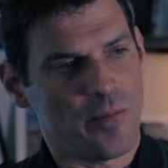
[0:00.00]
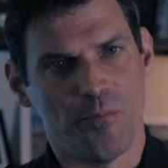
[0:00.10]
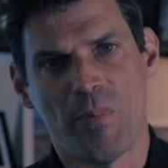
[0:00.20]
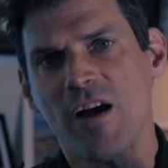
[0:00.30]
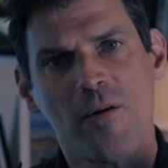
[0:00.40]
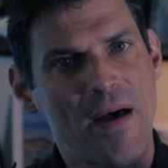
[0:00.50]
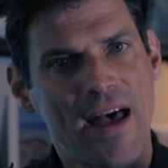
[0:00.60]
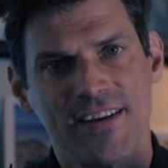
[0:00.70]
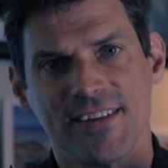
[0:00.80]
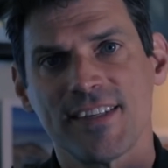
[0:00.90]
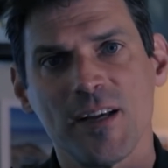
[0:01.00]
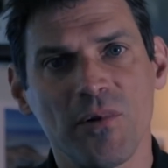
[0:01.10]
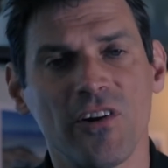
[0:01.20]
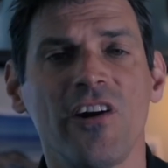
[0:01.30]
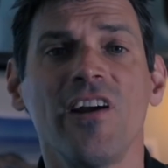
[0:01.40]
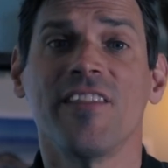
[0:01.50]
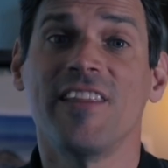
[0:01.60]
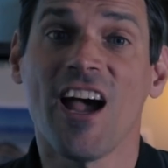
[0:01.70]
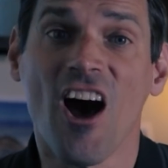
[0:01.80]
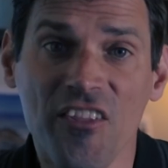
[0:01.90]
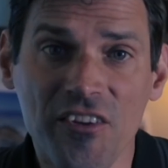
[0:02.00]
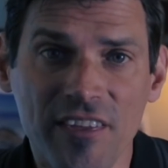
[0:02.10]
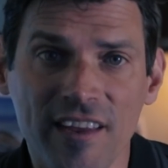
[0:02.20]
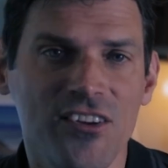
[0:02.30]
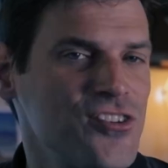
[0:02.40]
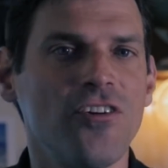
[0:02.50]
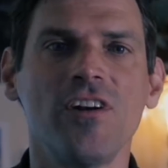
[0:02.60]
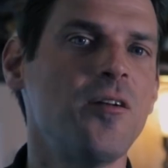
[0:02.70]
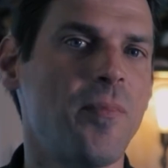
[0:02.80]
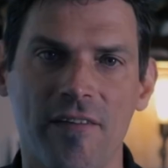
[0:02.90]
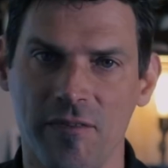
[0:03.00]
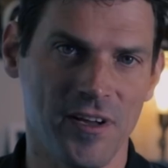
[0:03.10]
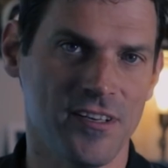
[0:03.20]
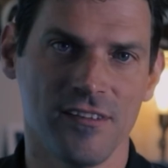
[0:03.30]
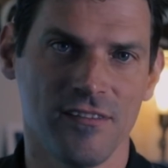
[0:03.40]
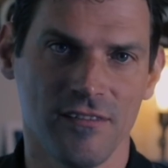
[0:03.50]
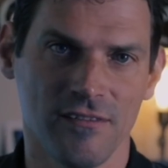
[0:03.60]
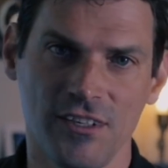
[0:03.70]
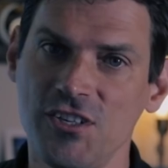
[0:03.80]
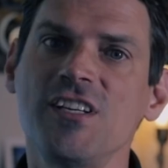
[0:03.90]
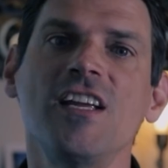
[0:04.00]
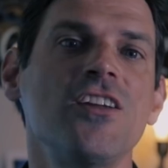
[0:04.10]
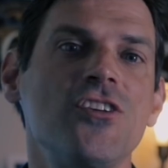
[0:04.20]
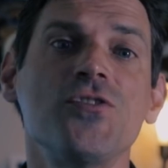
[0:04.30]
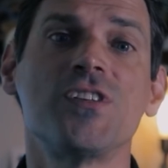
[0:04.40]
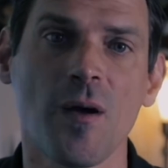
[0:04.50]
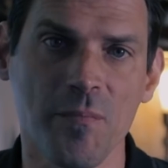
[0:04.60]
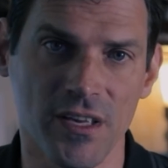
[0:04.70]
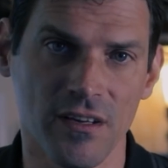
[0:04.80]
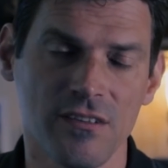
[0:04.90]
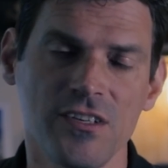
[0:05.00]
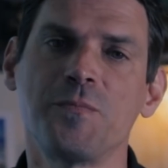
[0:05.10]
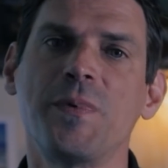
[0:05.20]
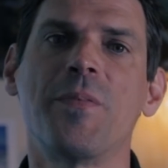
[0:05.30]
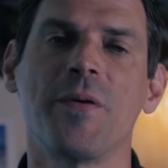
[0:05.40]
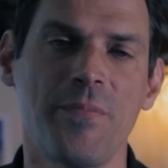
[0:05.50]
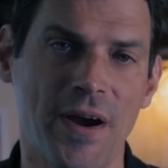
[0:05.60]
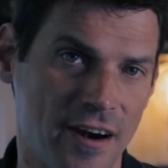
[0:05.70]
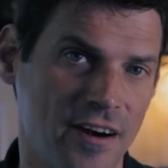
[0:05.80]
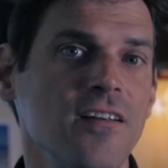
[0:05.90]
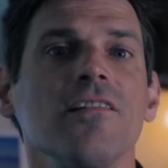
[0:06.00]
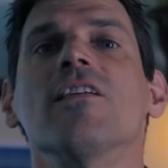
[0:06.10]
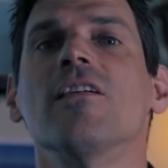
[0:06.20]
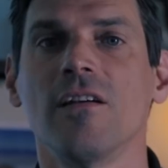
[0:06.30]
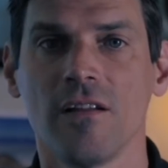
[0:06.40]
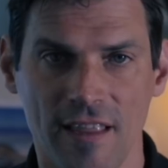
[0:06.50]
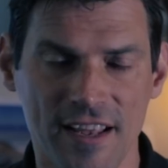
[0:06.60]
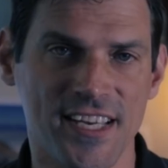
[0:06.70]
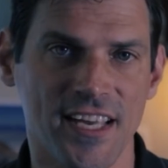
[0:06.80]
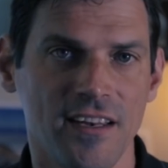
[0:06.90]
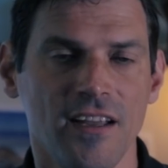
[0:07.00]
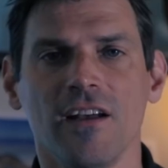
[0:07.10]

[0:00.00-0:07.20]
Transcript: Bug Out Bag is similar. The other thing is you don't need to buy from us. You just need to do something. Just be prepared. That's it.